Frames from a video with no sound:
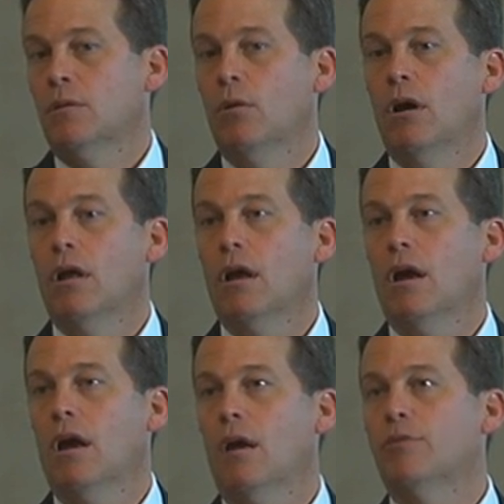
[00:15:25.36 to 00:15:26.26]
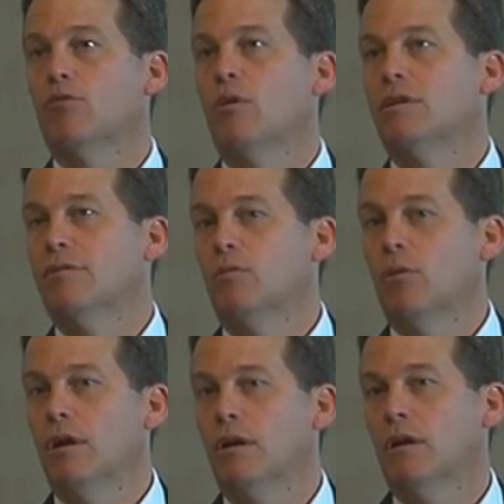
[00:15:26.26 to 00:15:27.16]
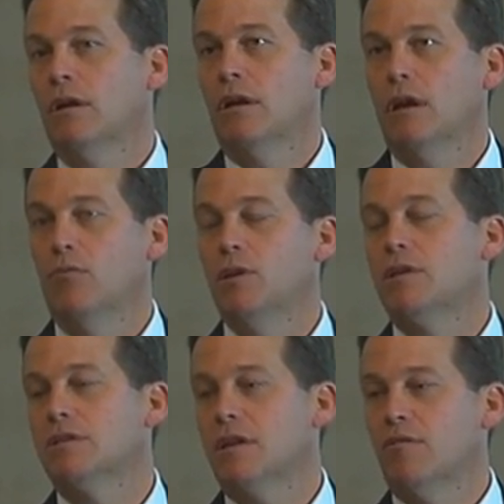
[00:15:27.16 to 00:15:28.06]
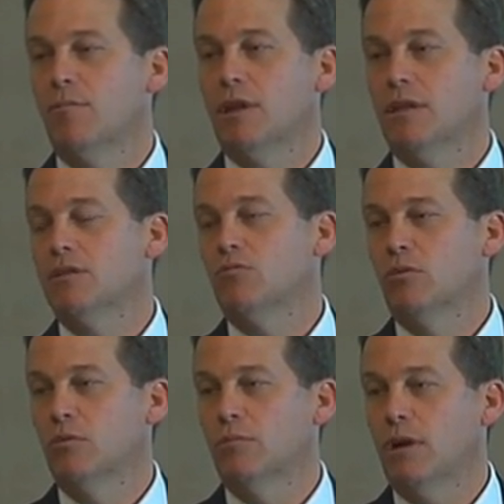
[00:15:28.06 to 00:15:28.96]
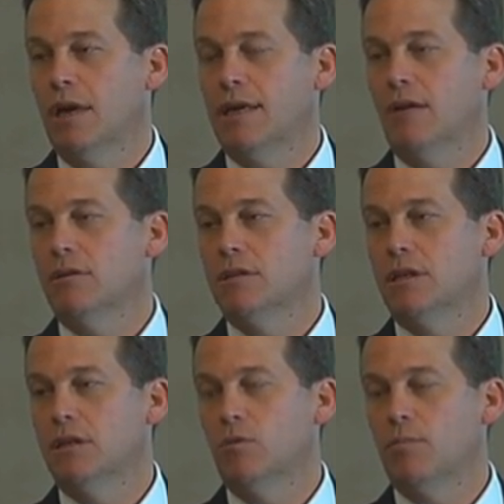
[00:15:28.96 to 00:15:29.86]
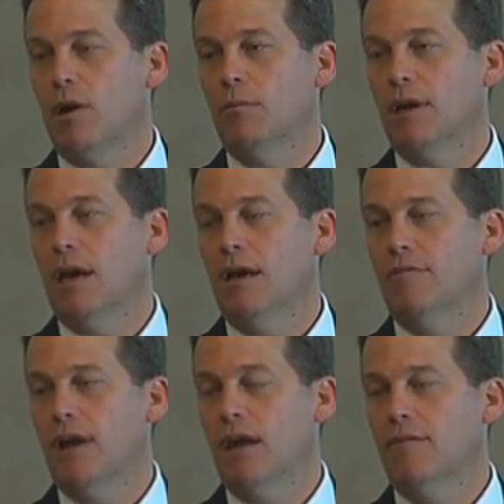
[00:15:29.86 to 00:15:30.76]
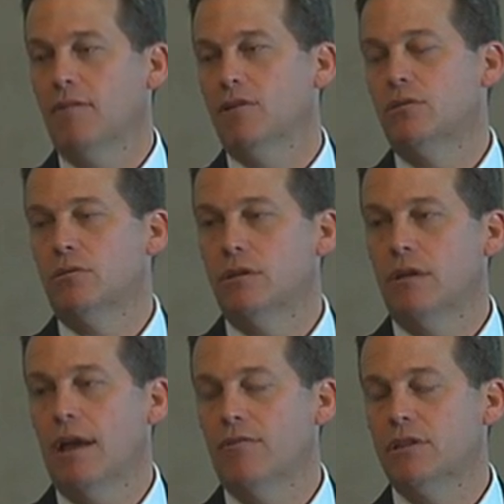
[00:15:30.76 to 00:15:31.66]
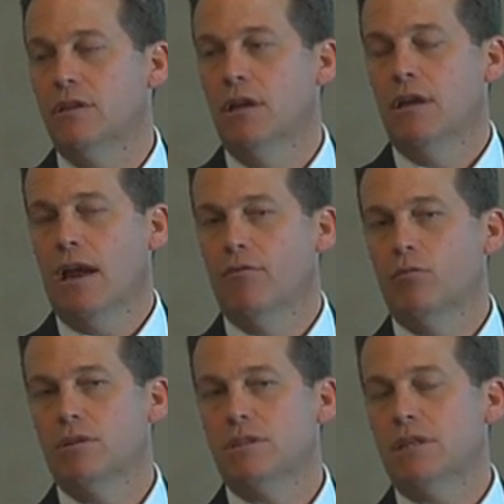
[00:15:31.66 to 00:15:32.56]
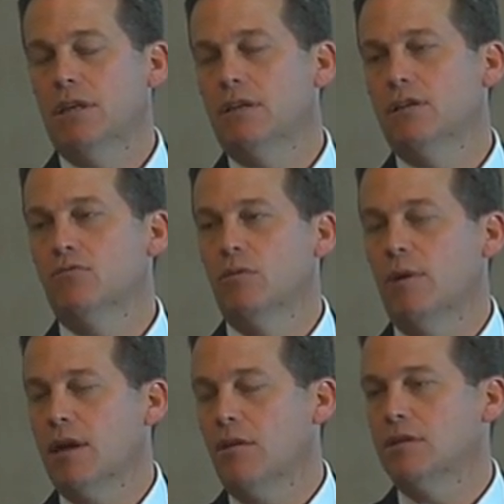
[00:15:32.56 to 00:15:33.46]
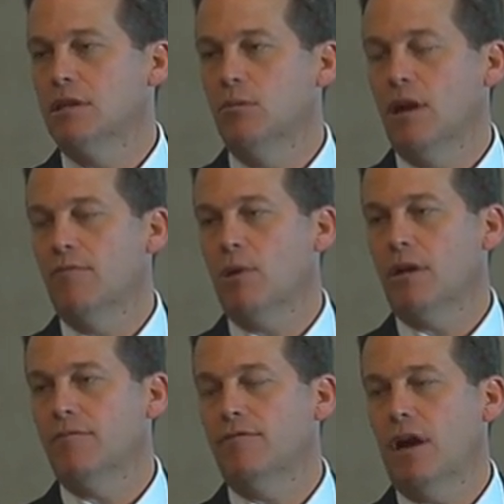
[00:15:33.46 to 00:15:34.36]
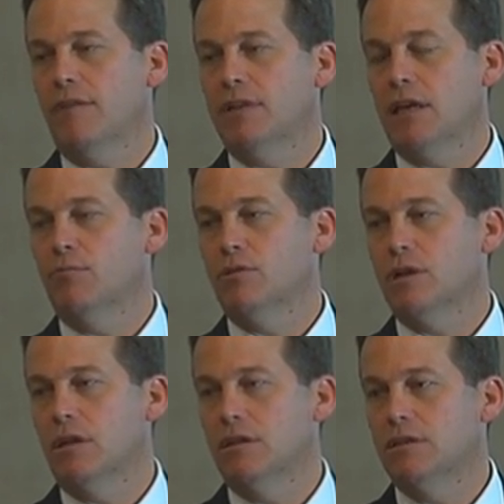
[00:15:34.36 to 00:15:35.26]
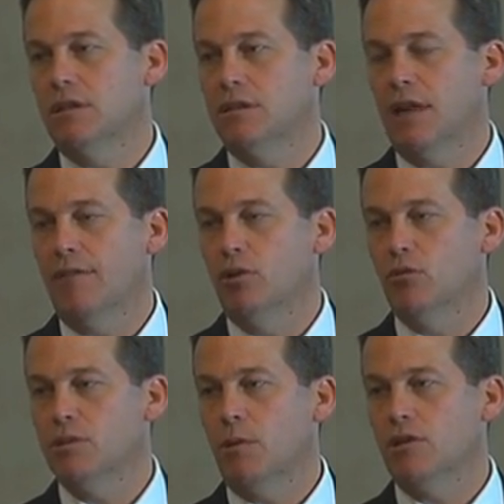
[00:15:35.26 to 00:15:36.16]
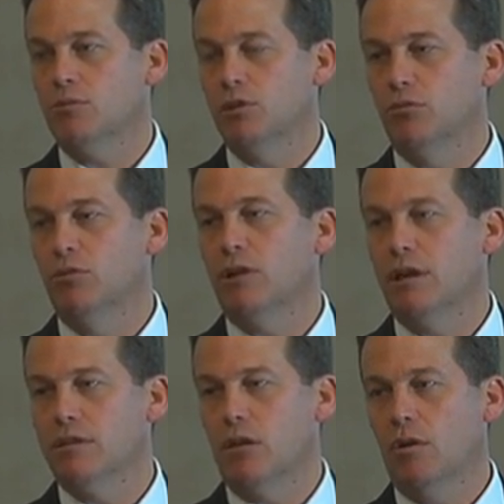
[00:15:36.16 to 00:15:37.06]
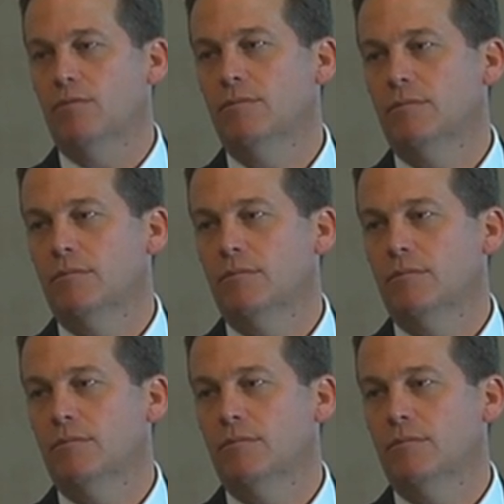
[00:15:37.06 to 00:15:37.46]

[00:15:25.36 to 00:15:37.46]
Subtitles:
Well, I'll throw it a different way. If we tested everybody in this room, I guarantee that we probably have, out of every tooth, everyone's teeth in this room, I'll guarantee you we have probably 5 to 8% of the teeth that have no response. Should we do root canals on all of them?